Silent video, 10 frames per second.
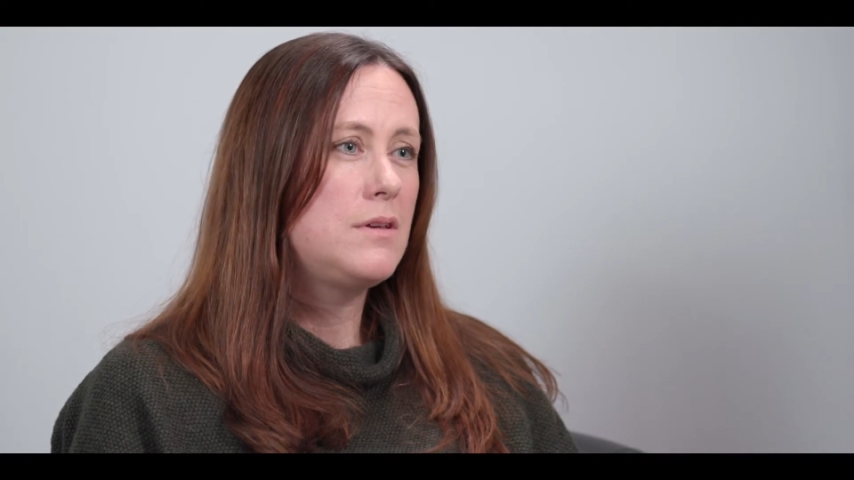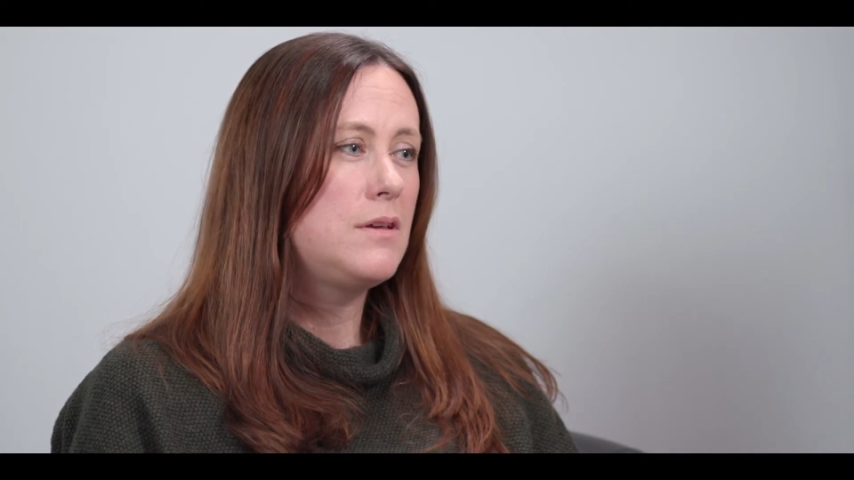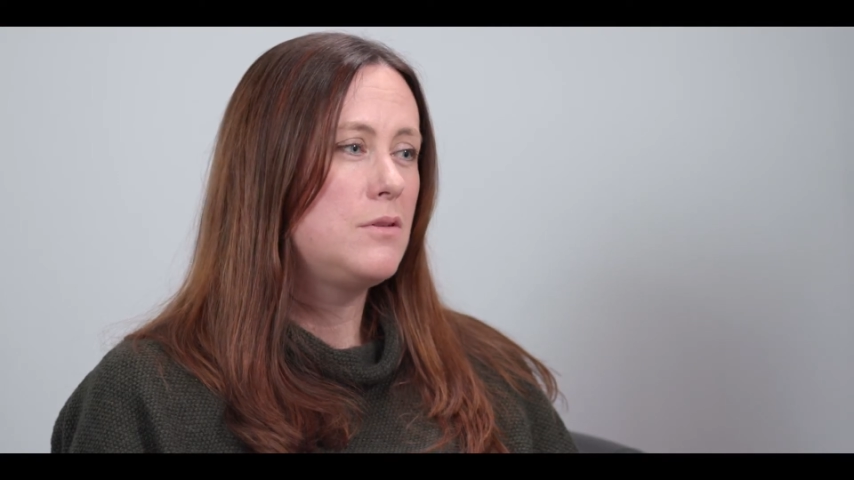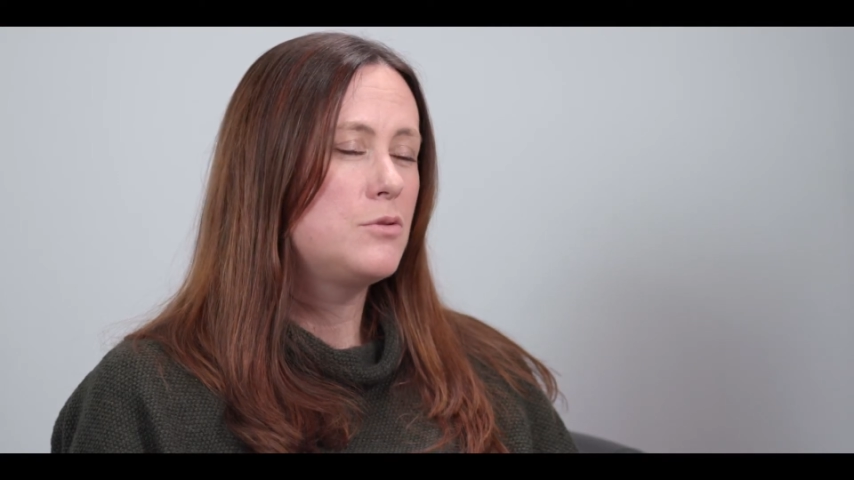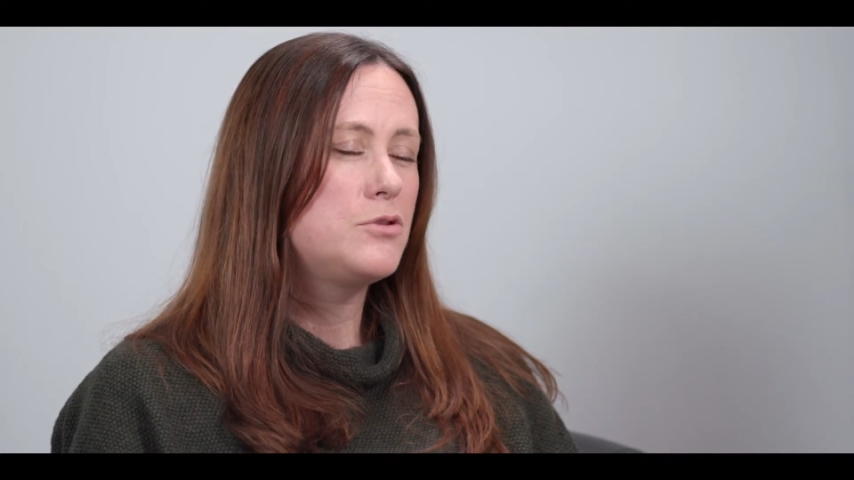
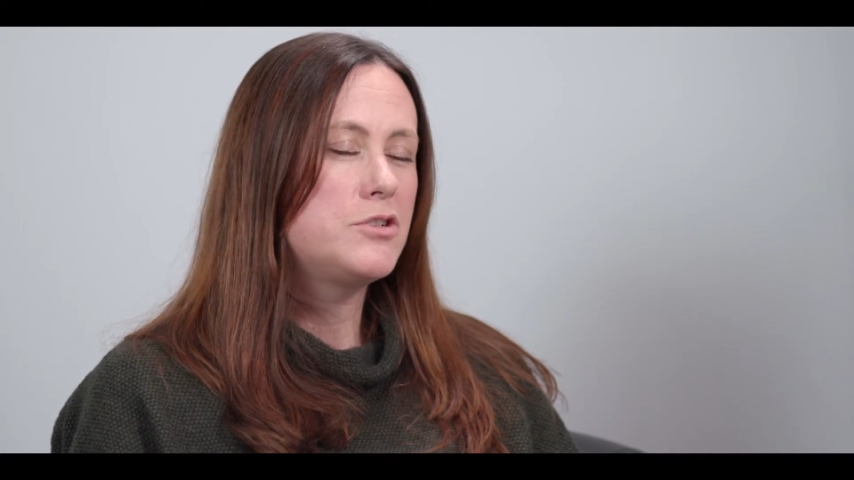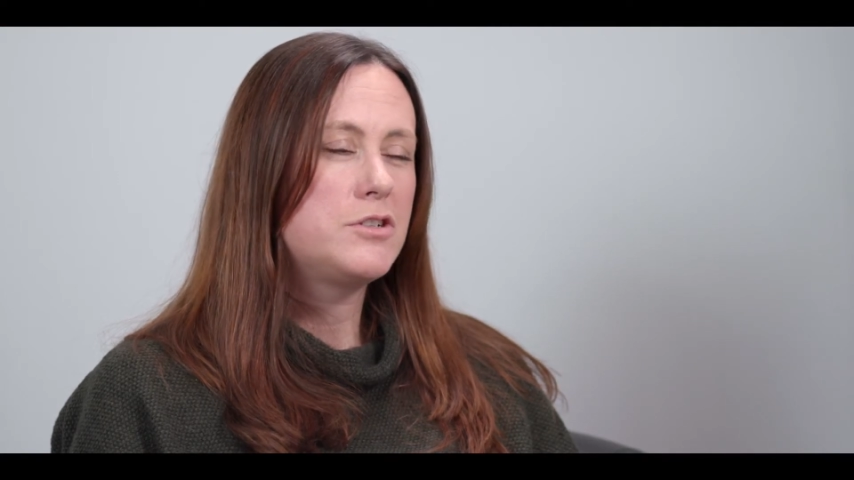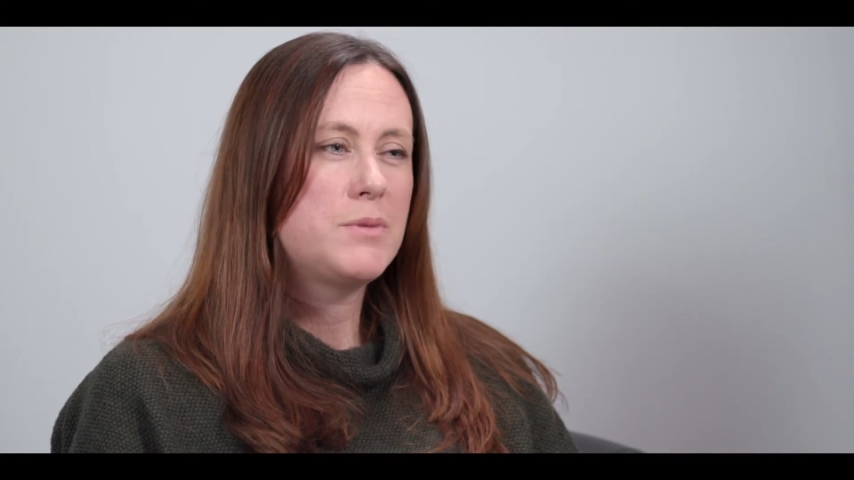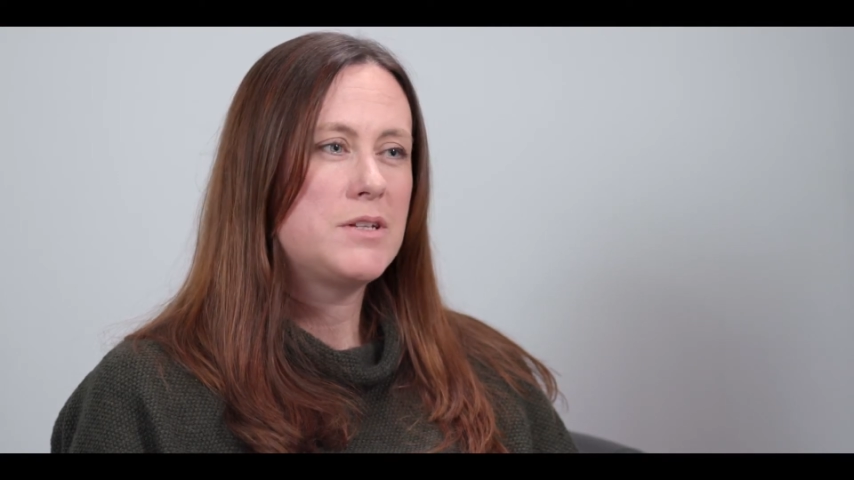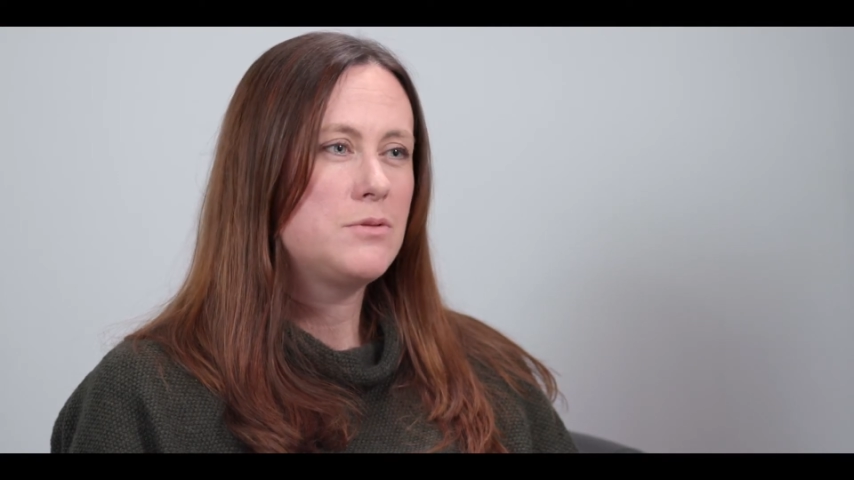the
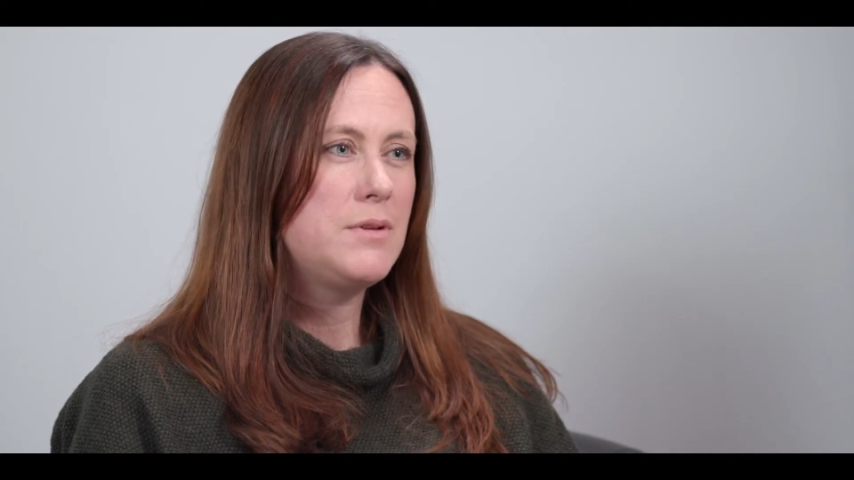non-judgmental